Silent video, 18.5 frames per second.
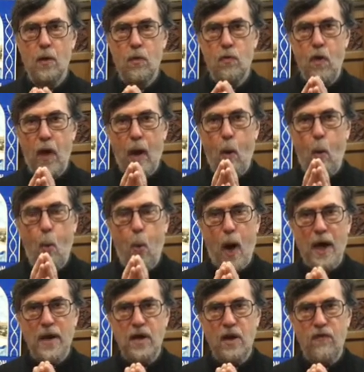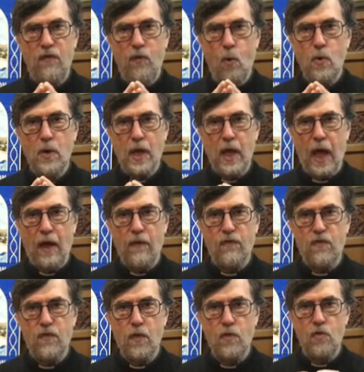that wonderful
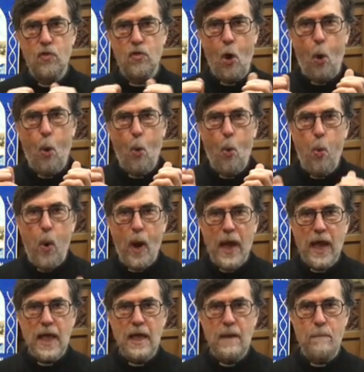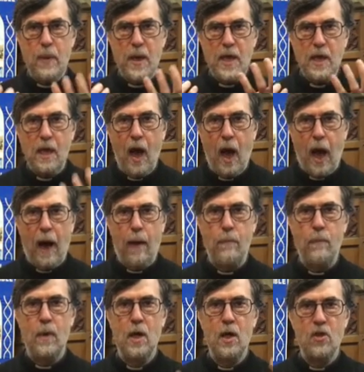gift that we
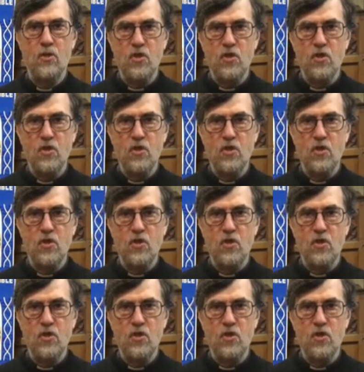become